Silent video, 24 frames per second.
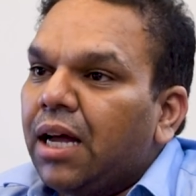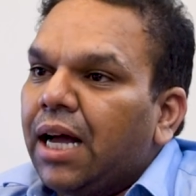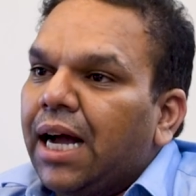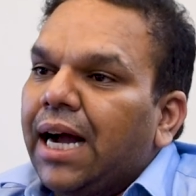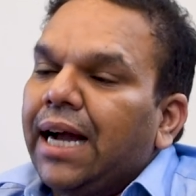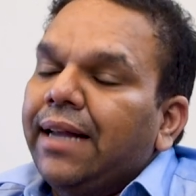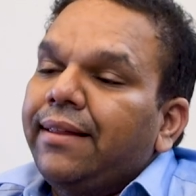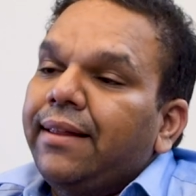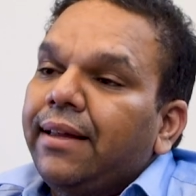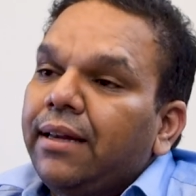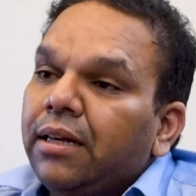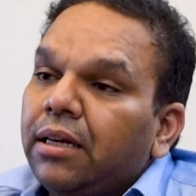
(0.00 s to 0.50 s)

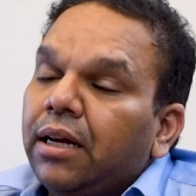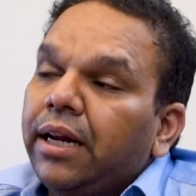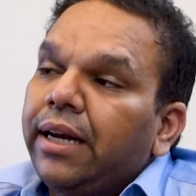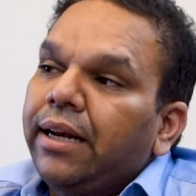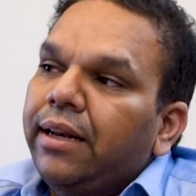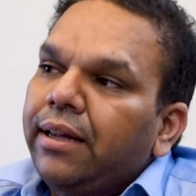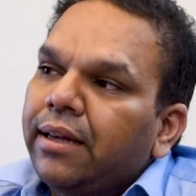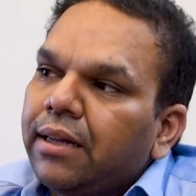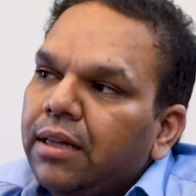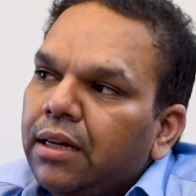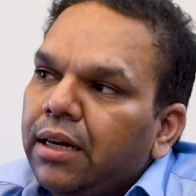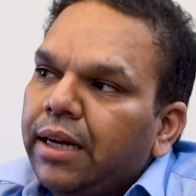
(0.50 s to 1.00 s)
I think
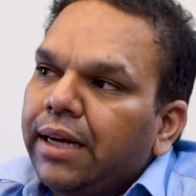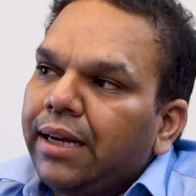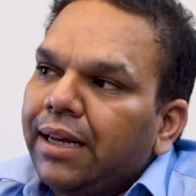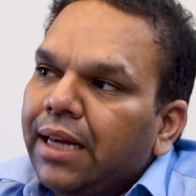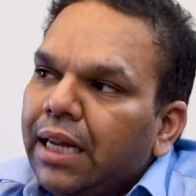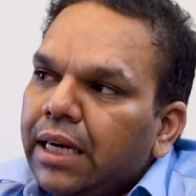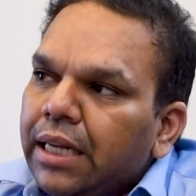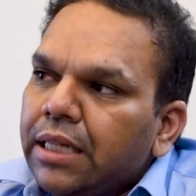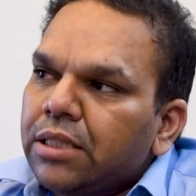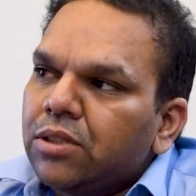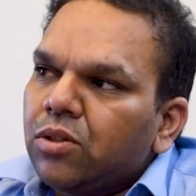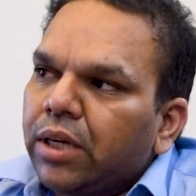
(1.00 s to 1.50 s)

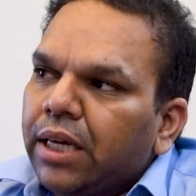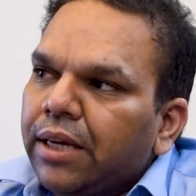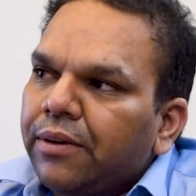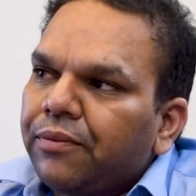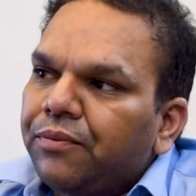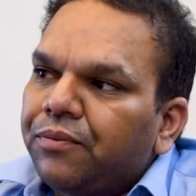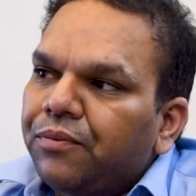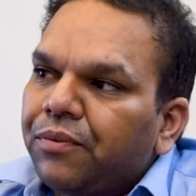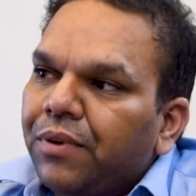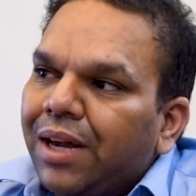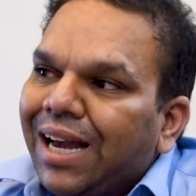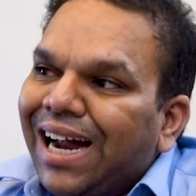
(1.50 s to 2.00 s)
India needs to
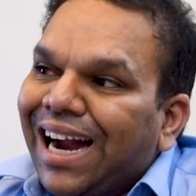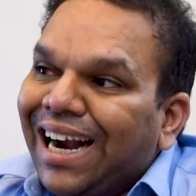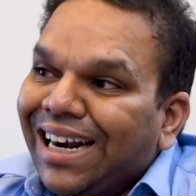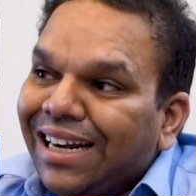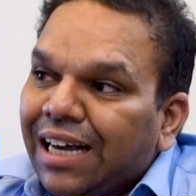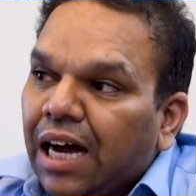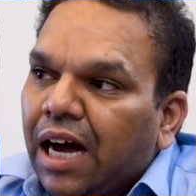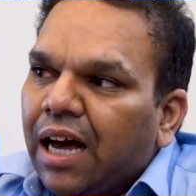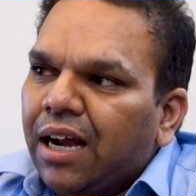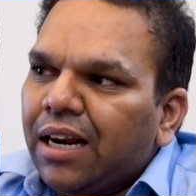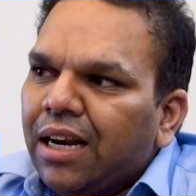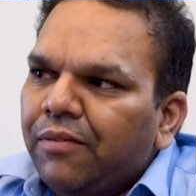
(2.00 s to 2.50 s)
give, at
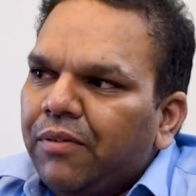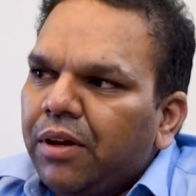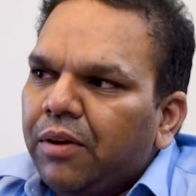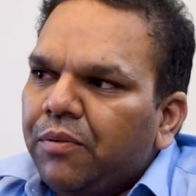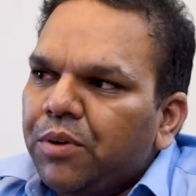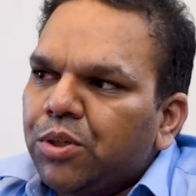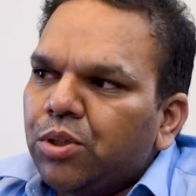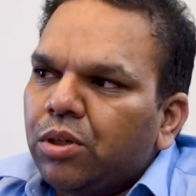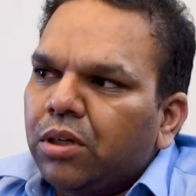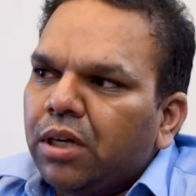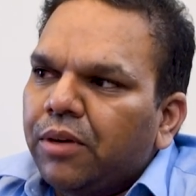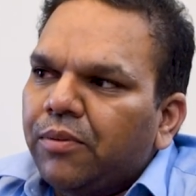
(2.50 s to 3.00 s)
our level,
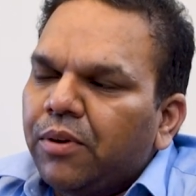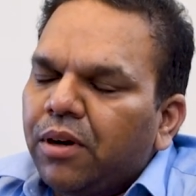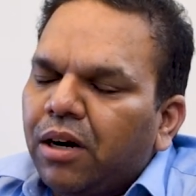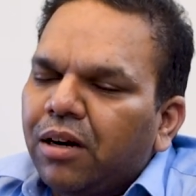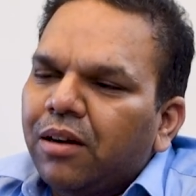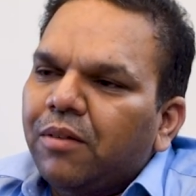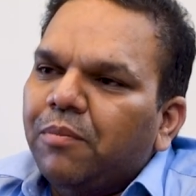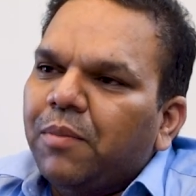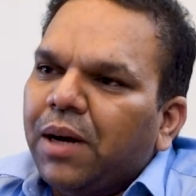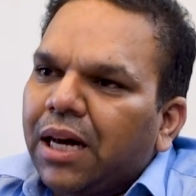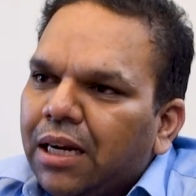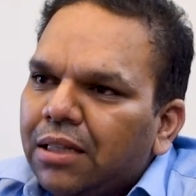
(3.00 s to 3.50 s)
we should give a lot
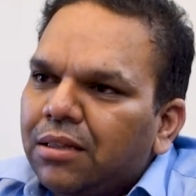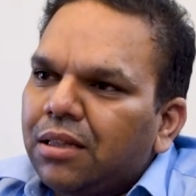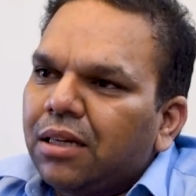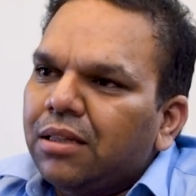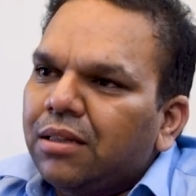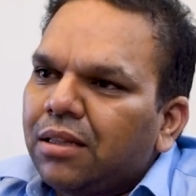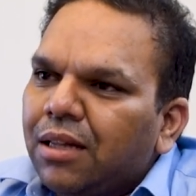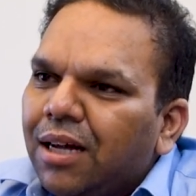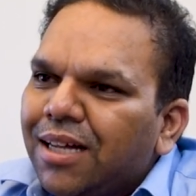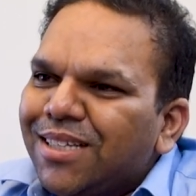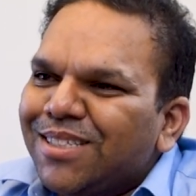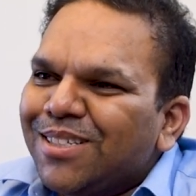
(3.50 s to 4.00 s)
of Bharat
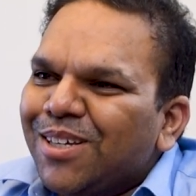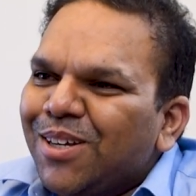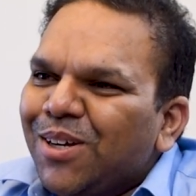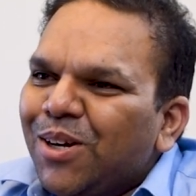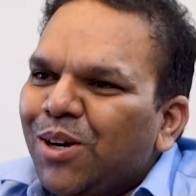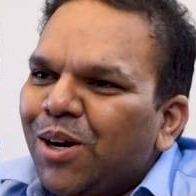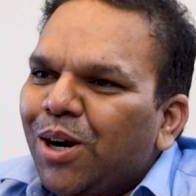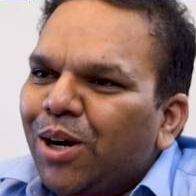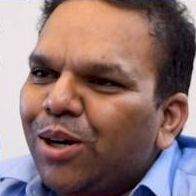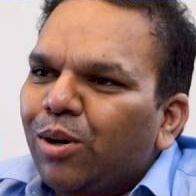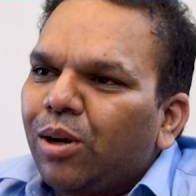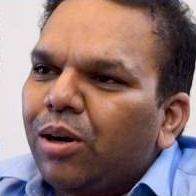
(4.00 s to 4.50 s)
Ratnas
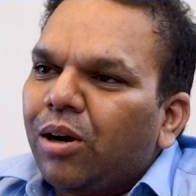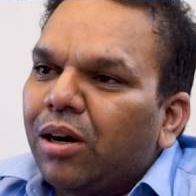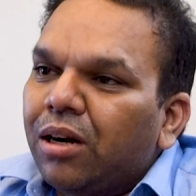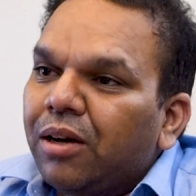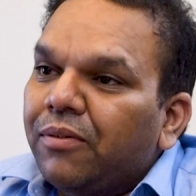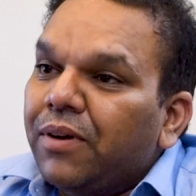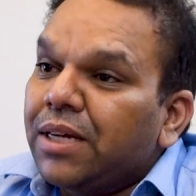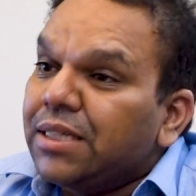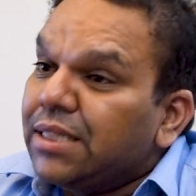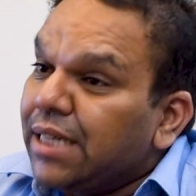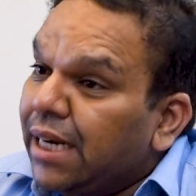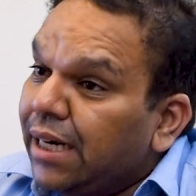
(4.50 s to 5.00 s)
to a lot
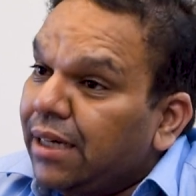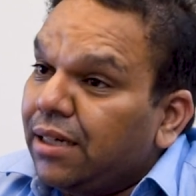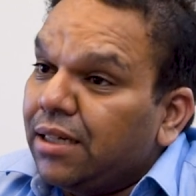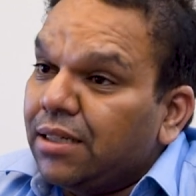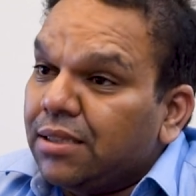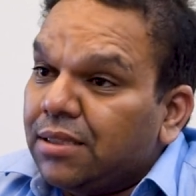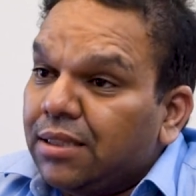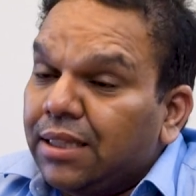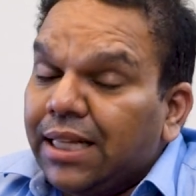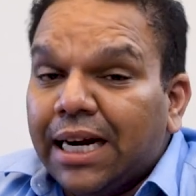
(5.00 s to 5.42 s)
of our scientists.